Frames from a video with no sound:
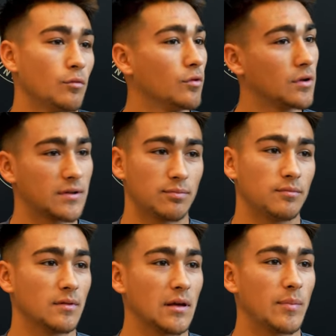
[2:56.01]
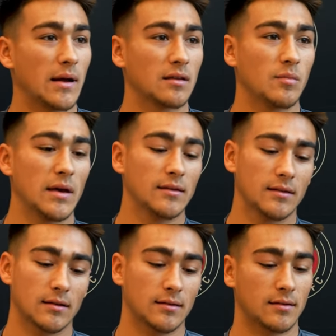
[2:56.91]
we'll get back to the
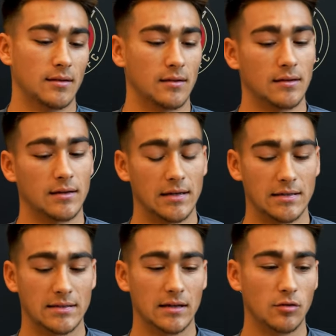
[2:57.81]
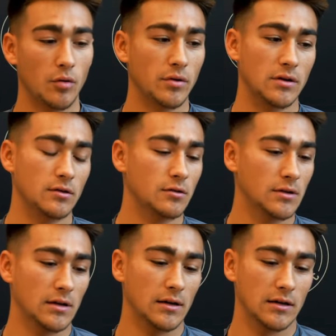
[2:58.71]
basics, uh, stick to what we do,
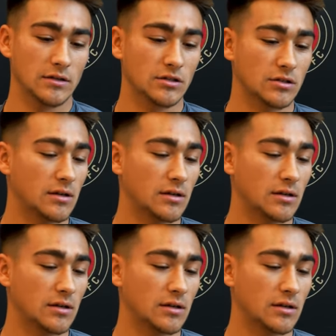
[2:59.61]
and uh, just